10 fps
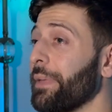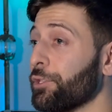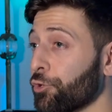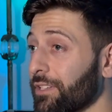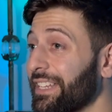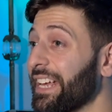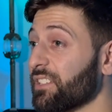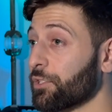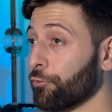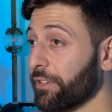Make sure to take a
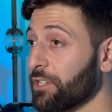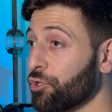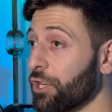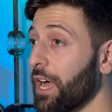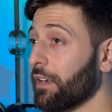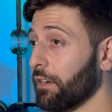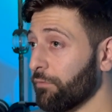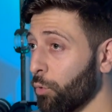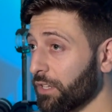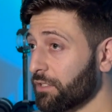screenshot of
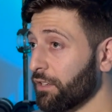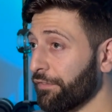what's to